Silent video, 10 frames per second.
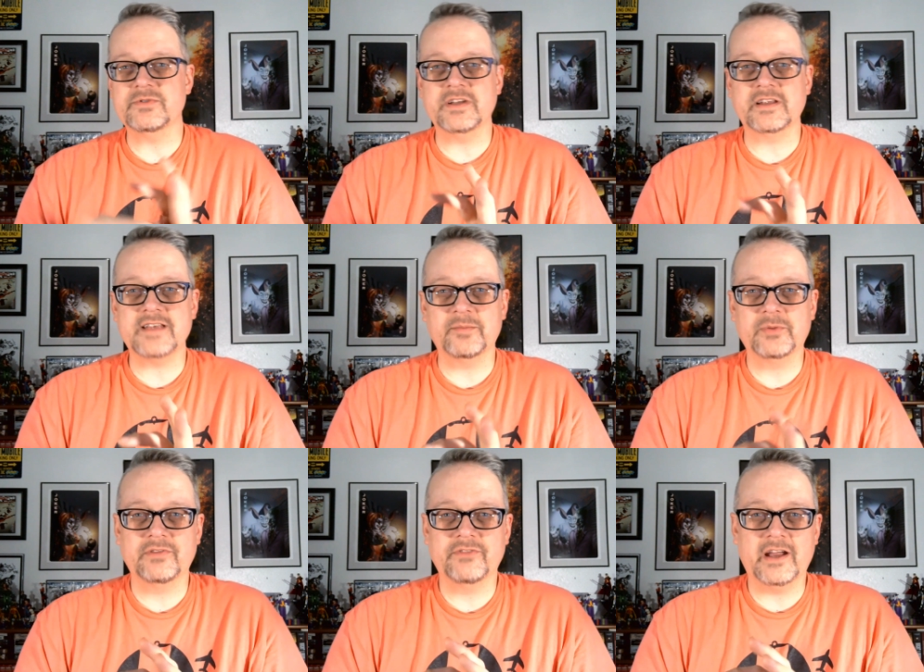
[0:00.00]
is an
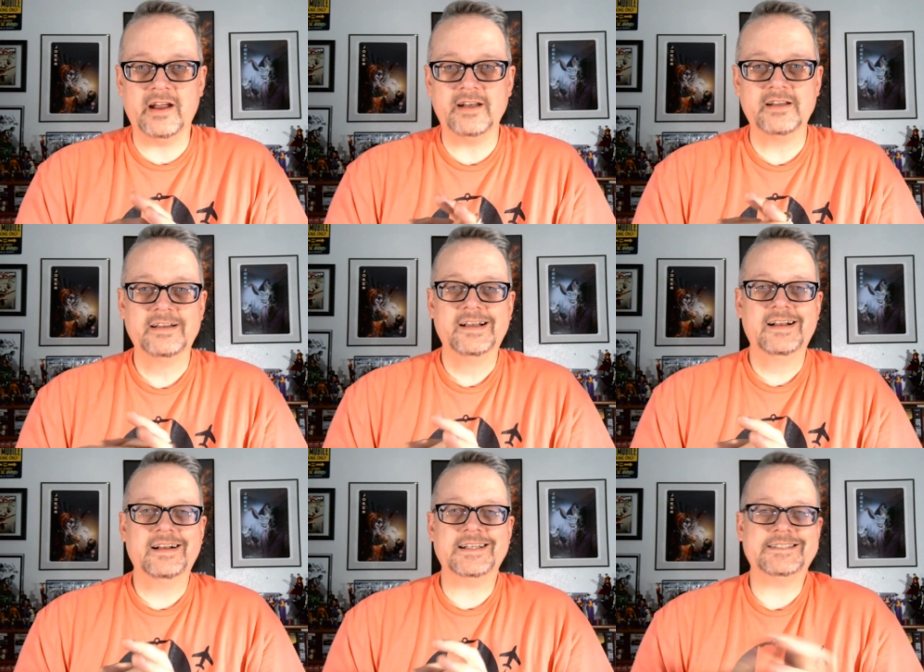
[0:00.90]
example of that.
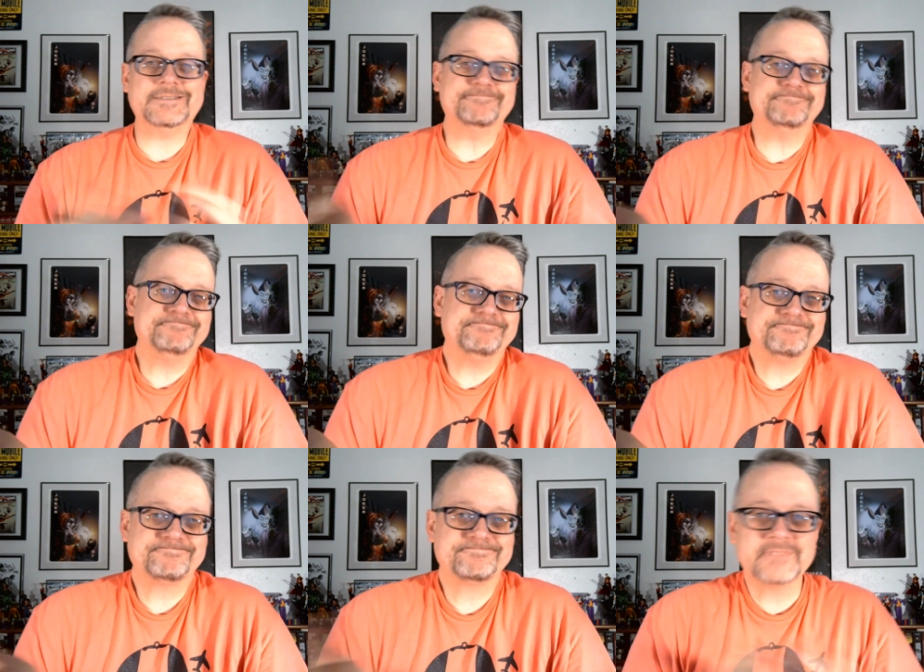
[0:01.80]
Um,
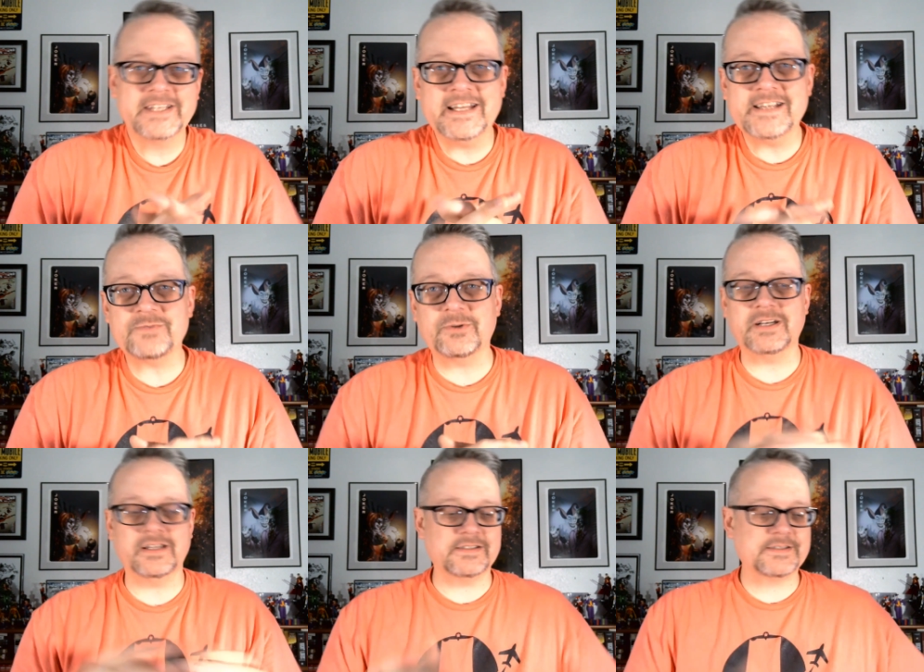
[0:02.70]
it is what
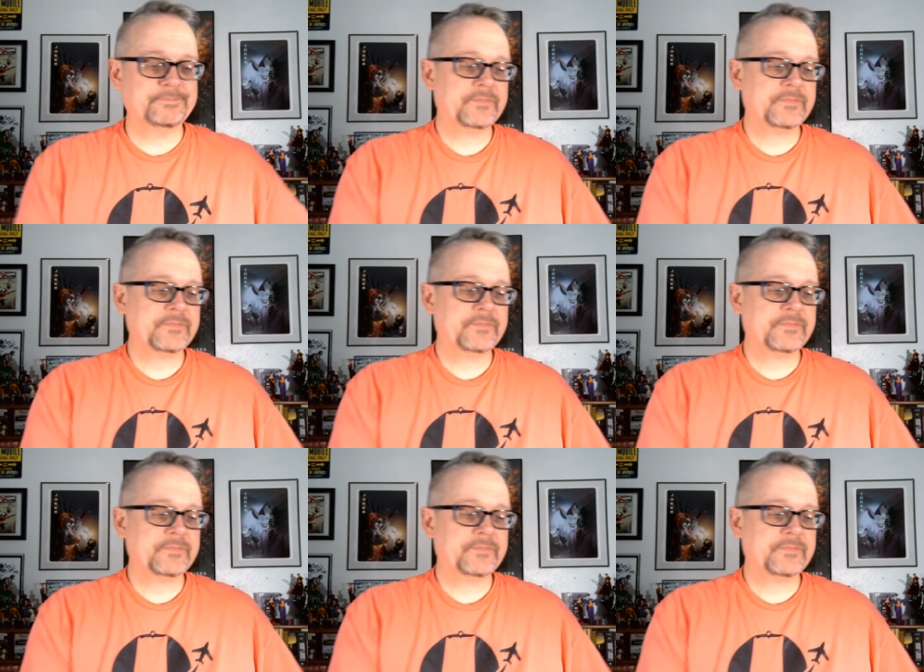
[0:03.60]
it is.